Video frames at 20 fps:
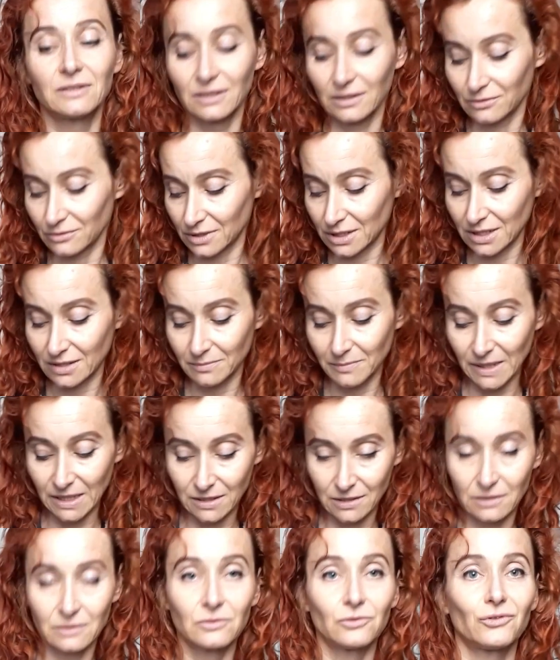I would just
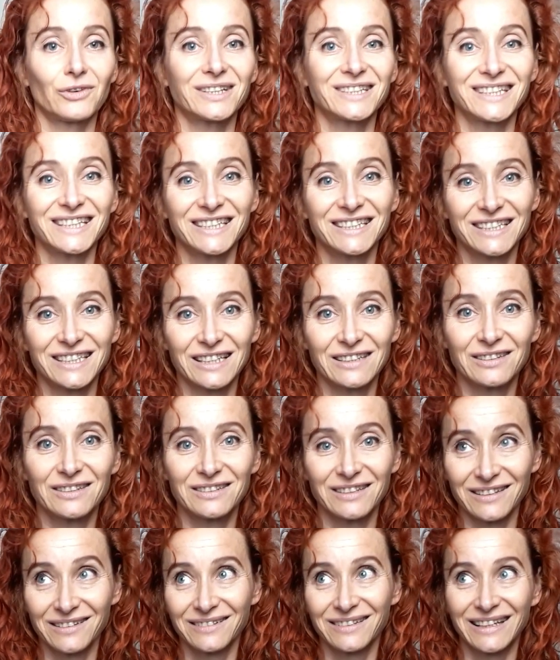make dresses and
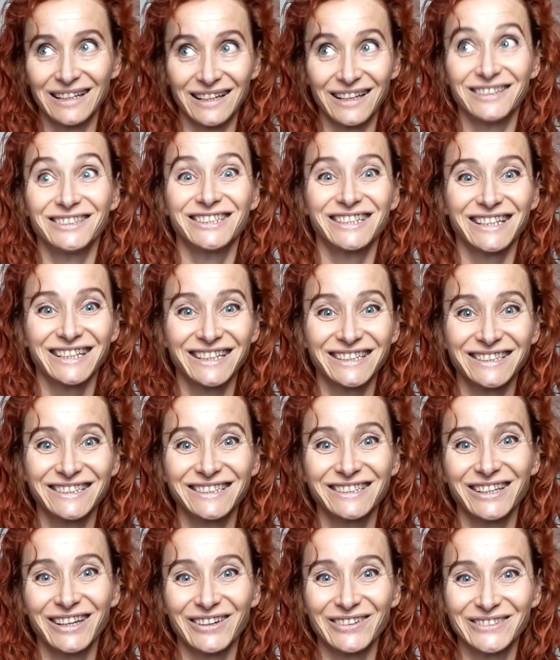jackets
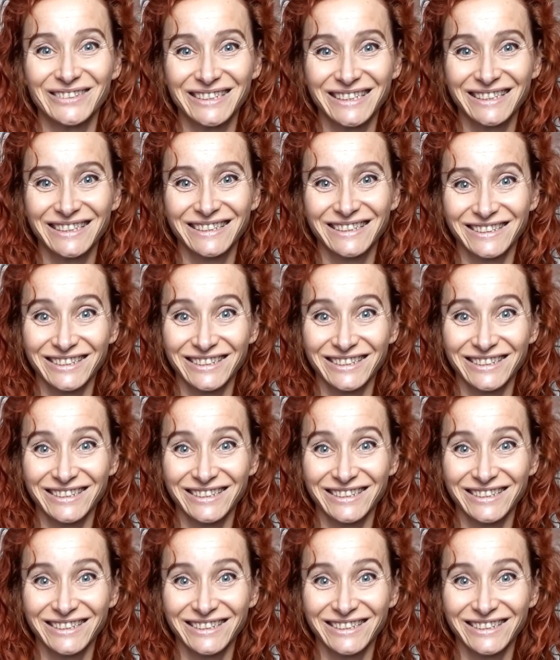and coats.